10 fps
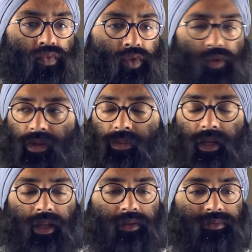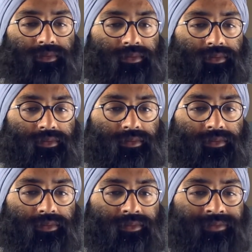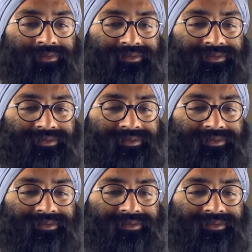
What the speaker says: or something like that.